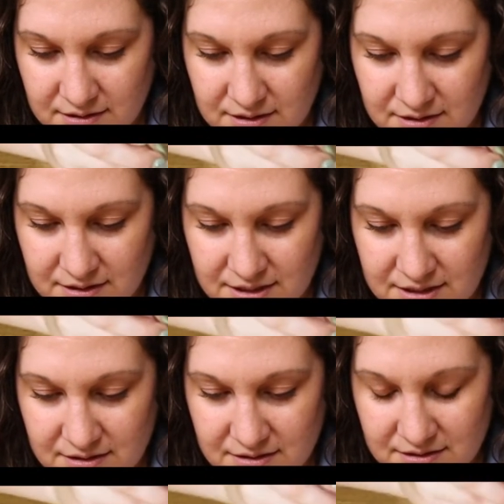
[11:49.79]
the
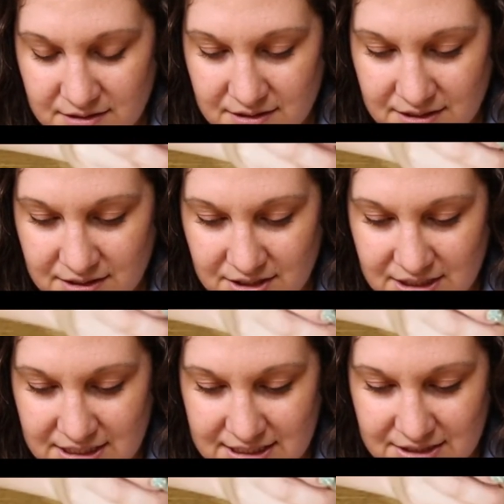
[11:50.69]
needle and
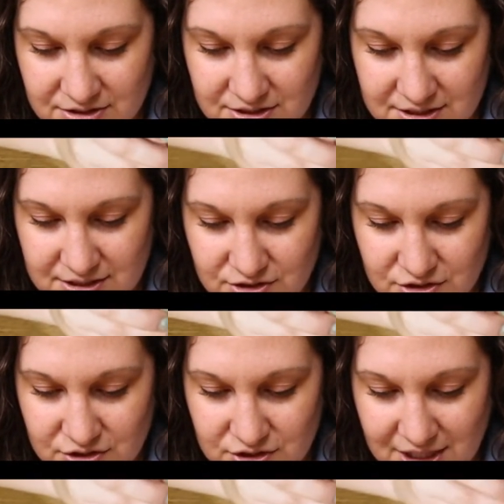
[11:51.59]
just
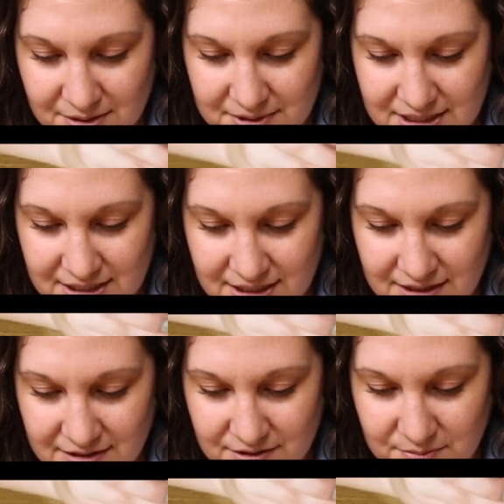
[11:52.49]
jab it in
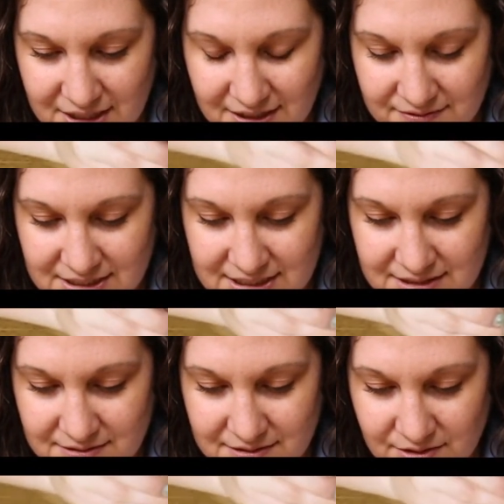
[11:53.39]
there. You may have to
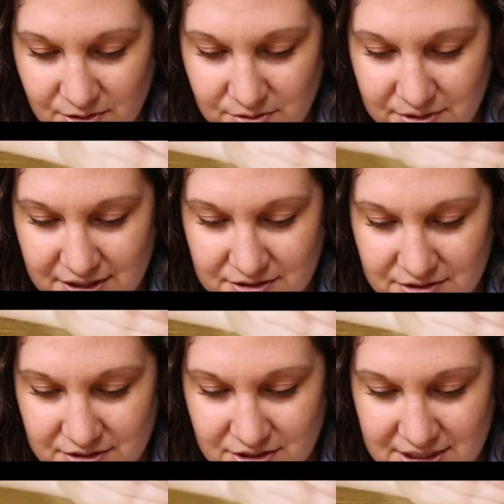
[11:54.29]
hold on
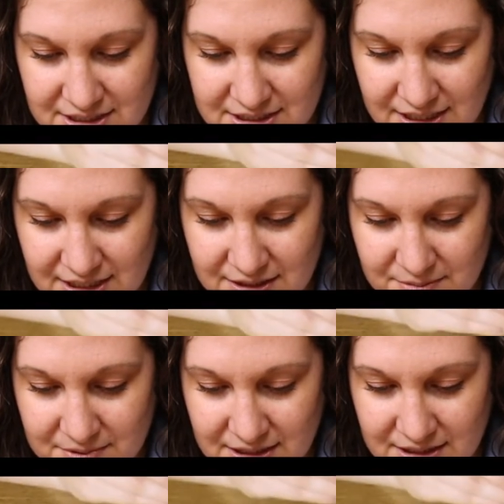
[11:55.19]
to it just a tiny
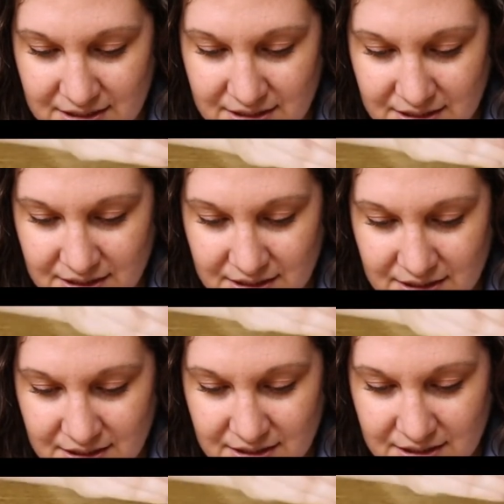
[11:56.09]
bit
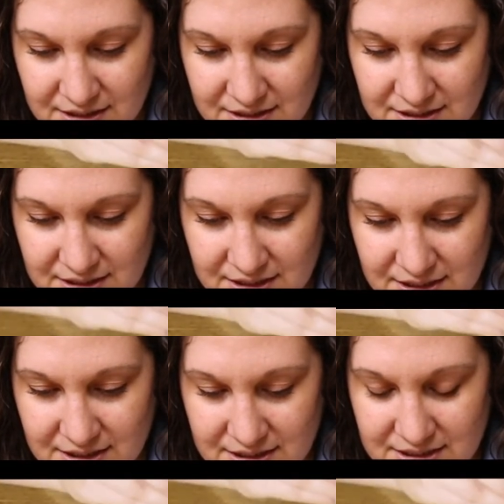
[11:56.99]
to
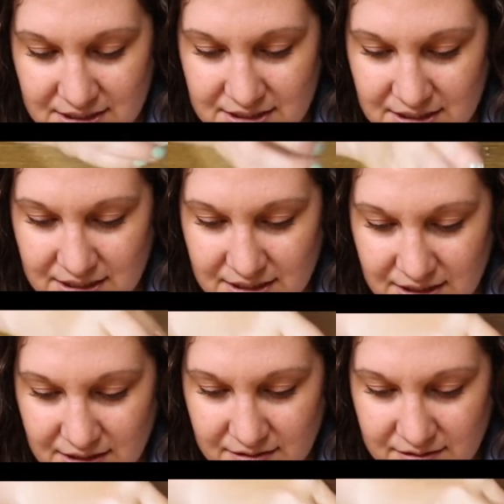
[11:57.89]
get it to stick in
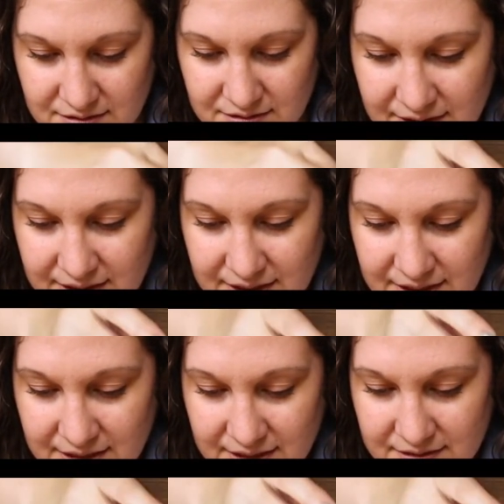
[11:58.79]
there.
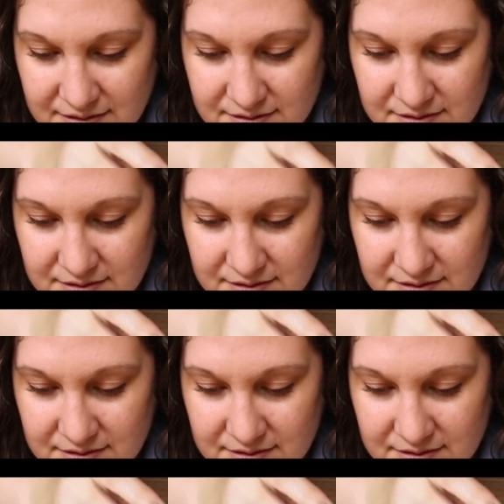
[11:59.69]
And